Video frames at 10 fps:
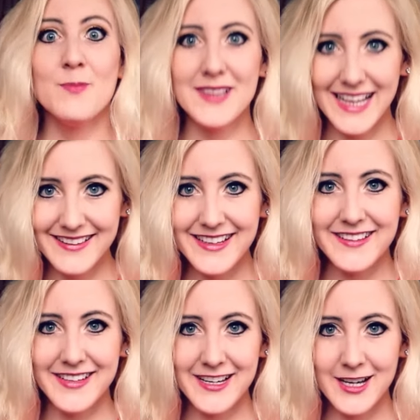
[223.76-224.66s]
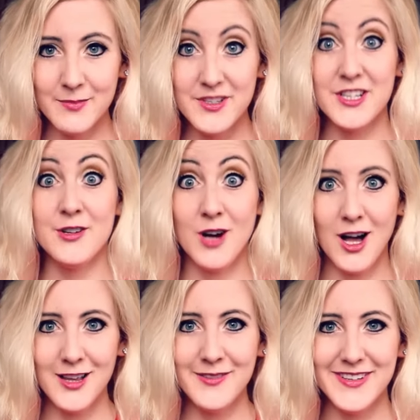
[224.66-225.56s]
Blessings can come to you
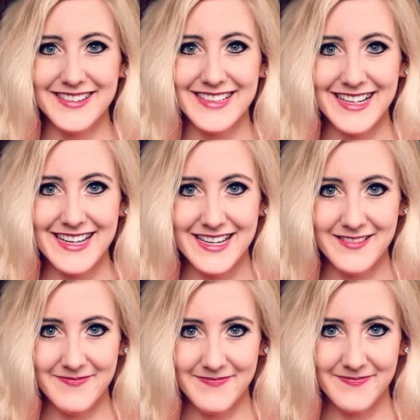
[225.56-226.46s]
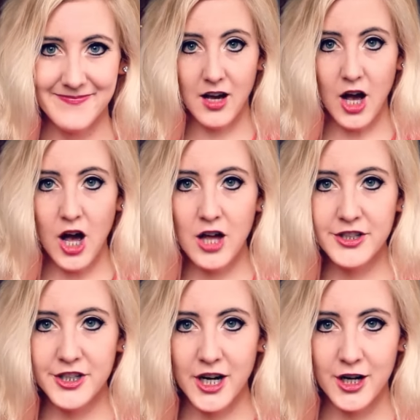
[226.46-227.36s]
all of a sudden.
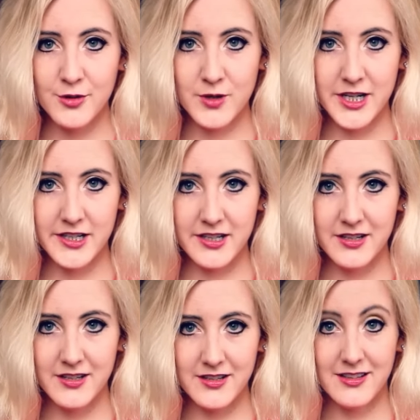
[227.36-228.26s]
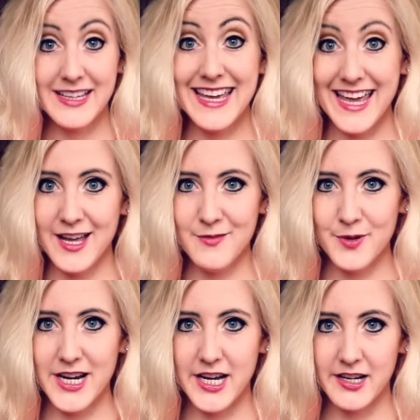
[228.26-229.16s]
All your hard work can
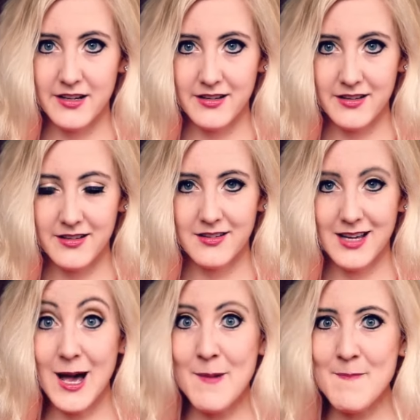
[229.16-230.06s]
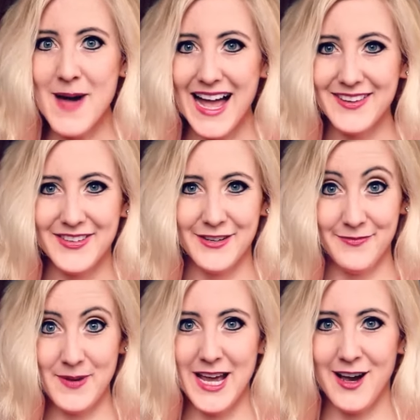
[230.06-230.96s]
bring a
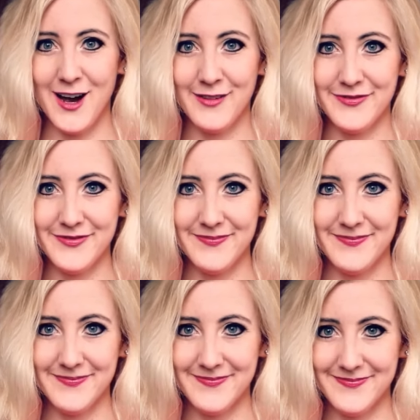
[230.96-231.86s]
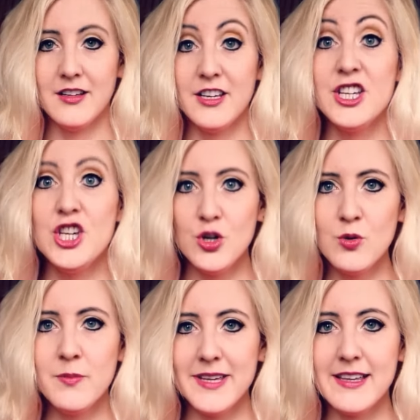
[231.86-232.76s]
massive payoff.
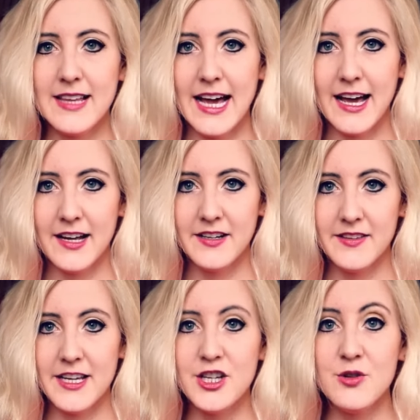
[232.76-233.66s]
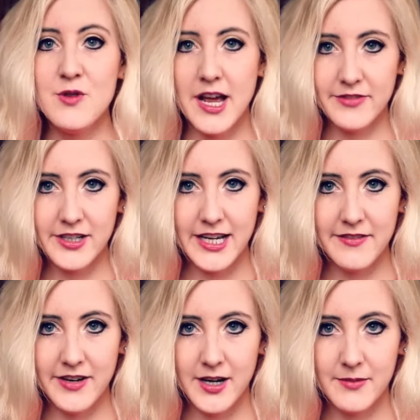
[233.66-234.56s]
You will be glad that you never
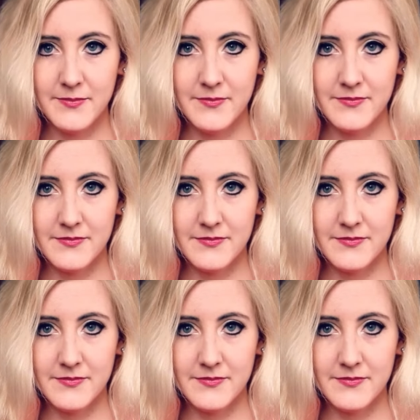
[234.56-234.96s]
gave up.